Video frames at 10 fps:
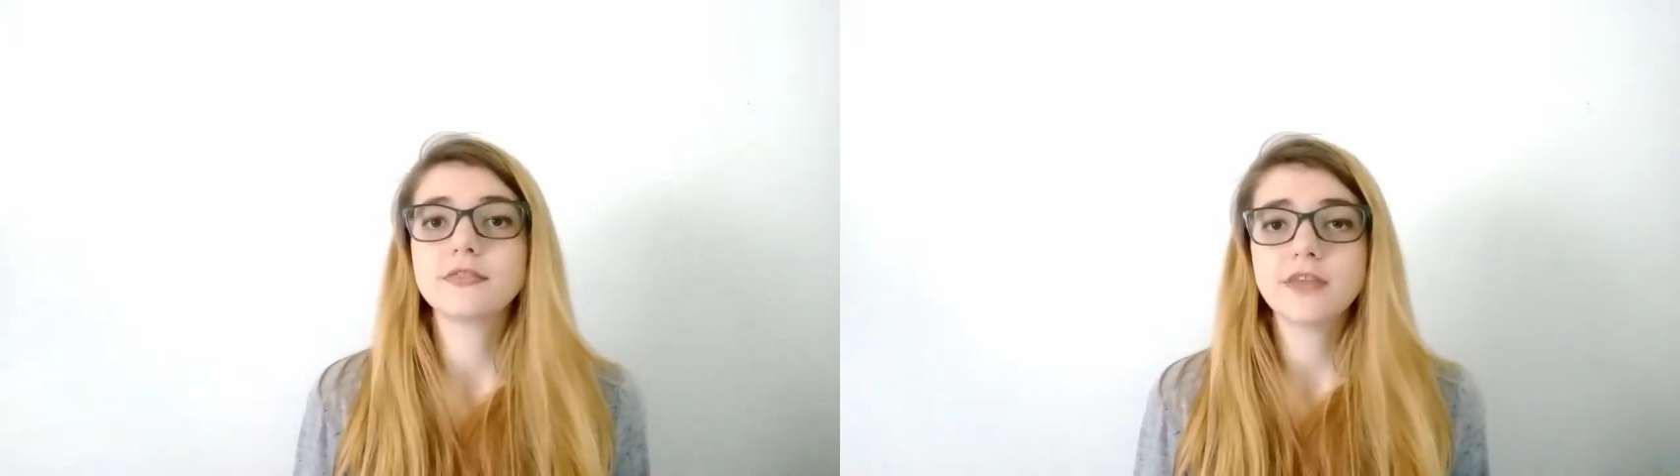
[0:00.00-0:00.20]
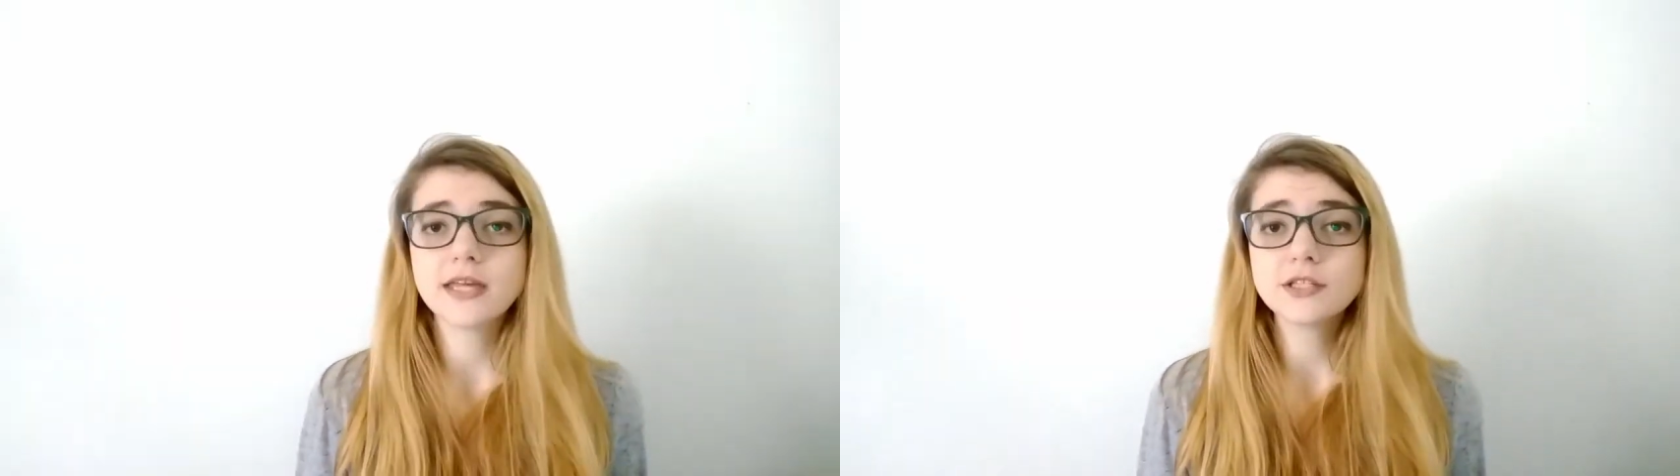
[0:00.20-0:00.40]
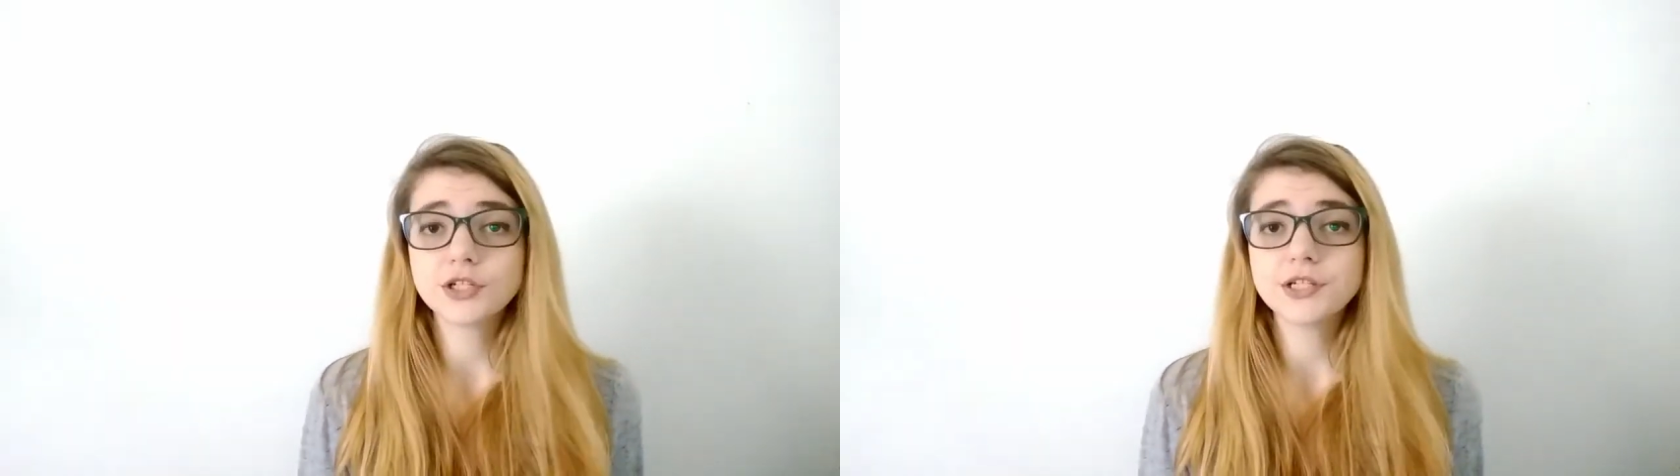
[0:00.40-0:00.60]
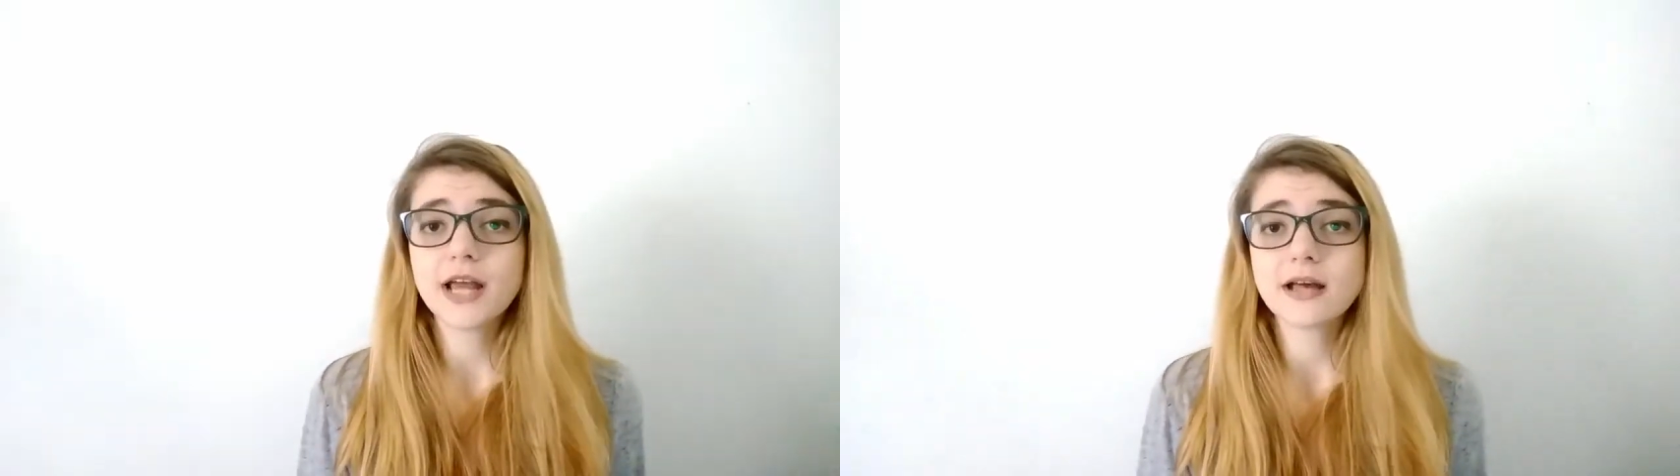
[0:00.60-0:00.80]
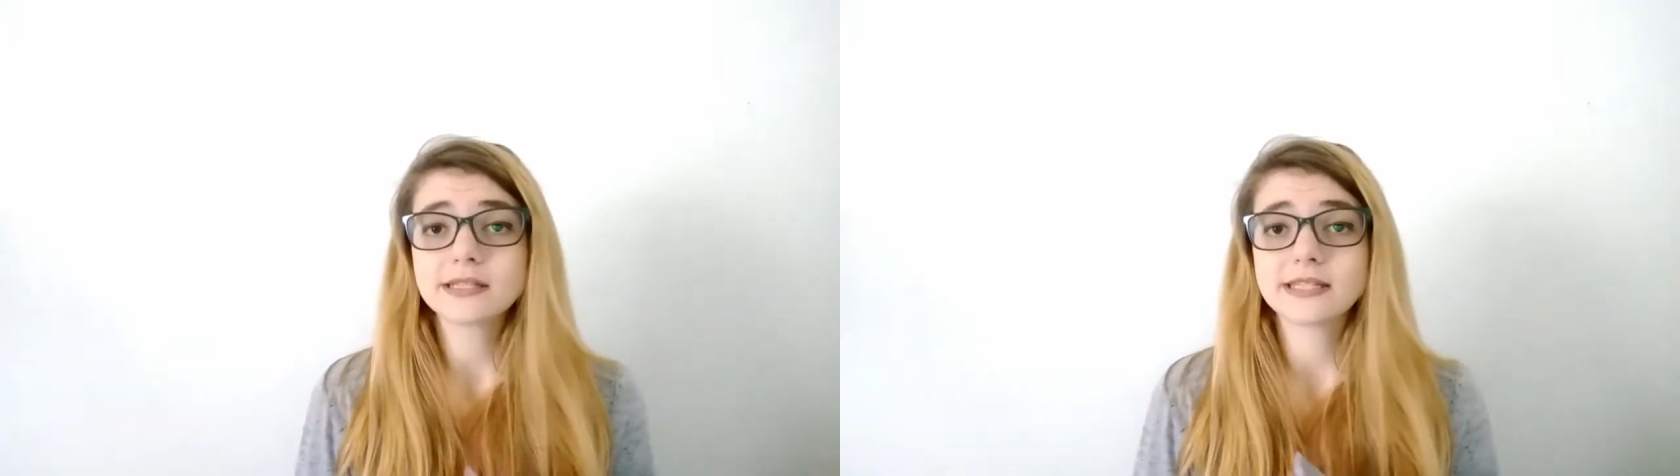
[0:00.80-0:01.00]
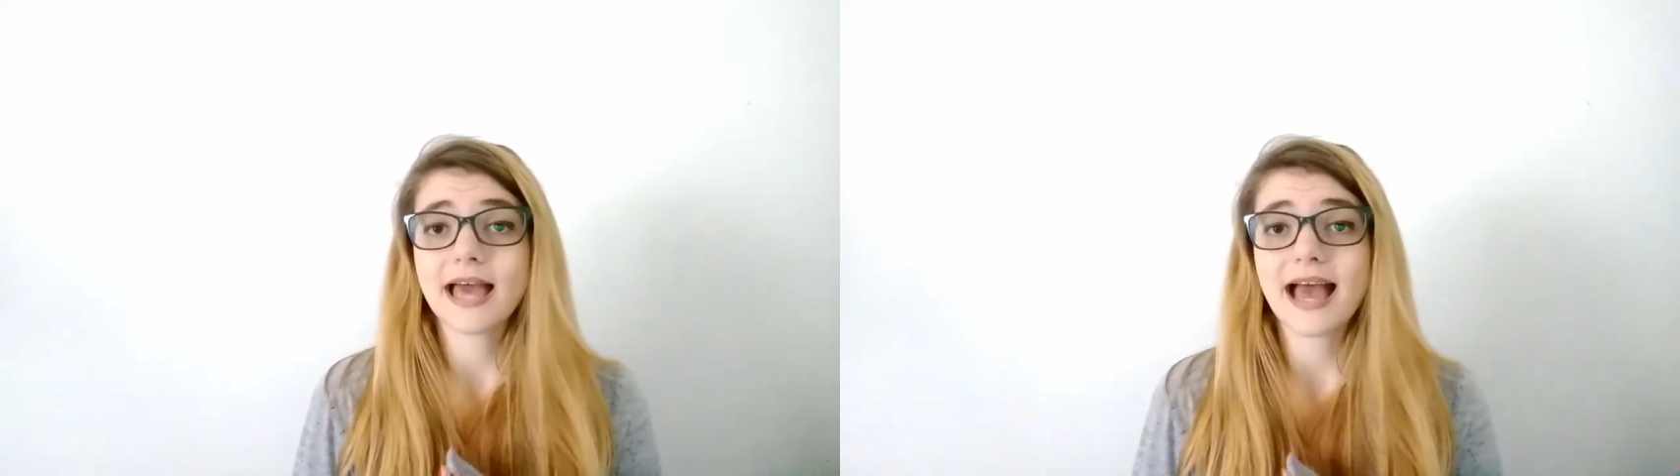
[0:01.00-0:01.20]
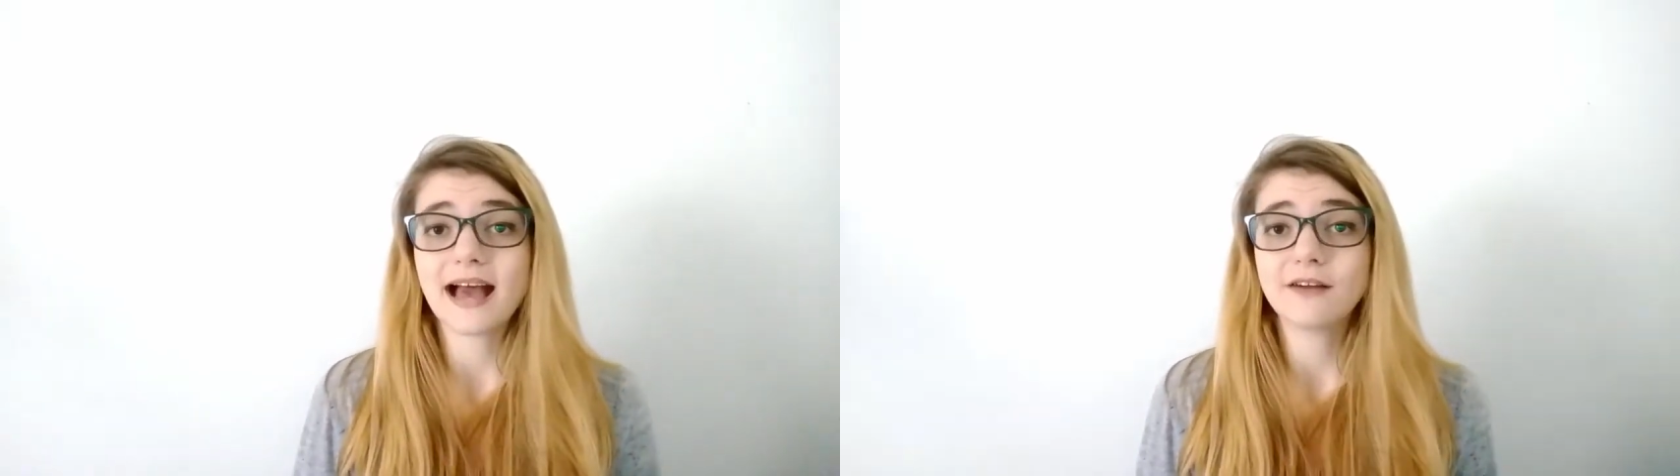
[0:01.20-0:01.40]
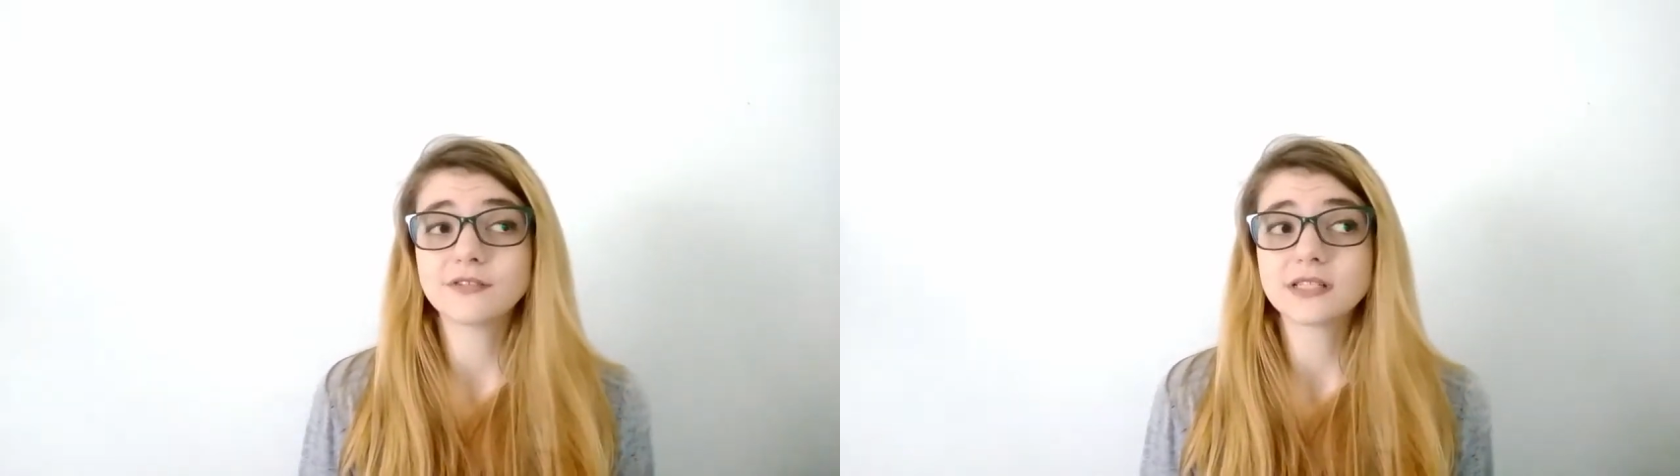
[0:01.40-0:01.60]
They turned out to have